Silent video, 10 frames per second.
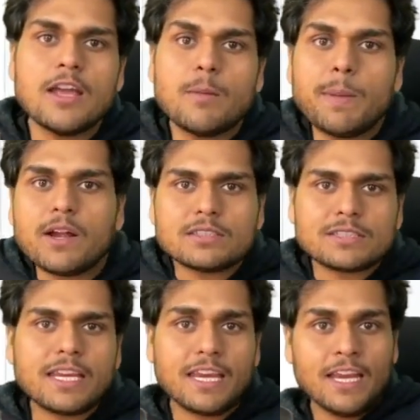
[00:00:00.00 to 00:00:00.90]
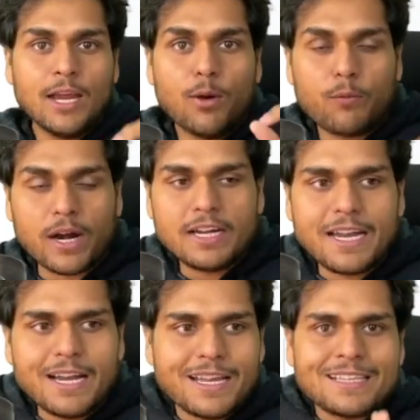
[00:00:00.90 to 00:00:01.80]
Because see,
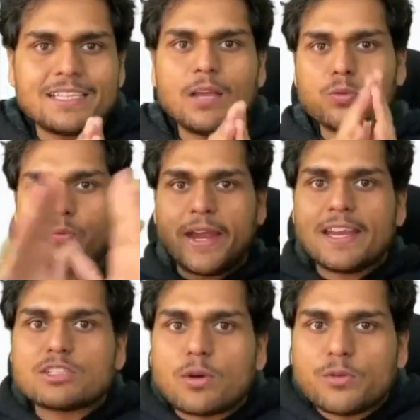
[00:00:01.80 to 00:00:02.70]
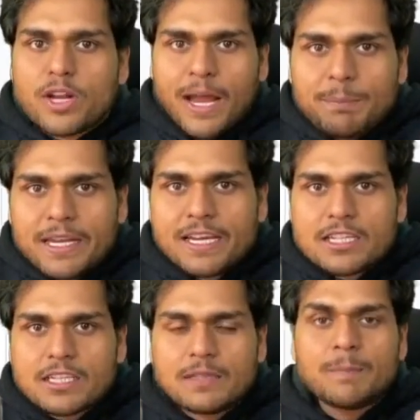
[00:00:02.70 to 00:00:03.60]
front-end is the face of your
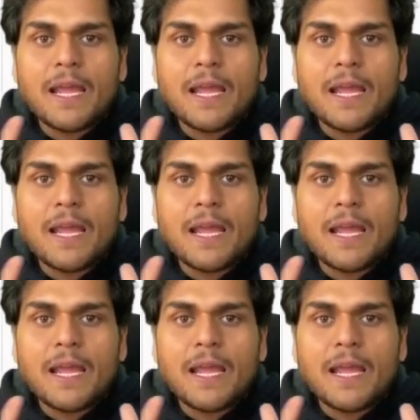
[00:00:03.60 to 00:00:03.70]
application,